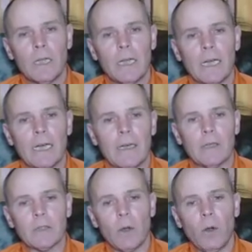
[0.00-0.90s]

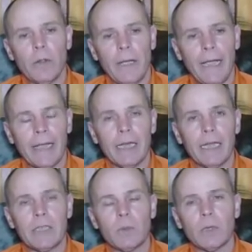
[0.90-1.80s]
All the
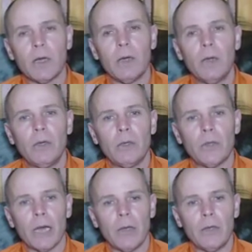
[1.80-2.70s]
accolades will go
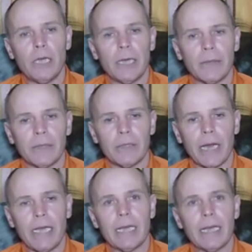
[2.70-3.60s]
to the owner, the
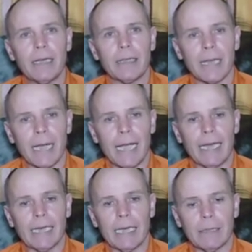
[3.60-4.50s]
trainer, the
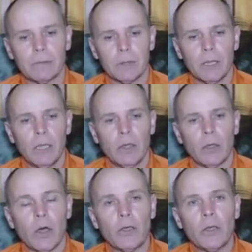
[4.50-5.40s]
handler,
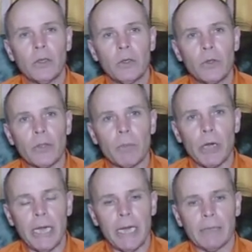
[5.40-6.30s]
not to the
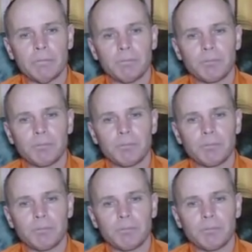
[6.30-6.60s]
breeder.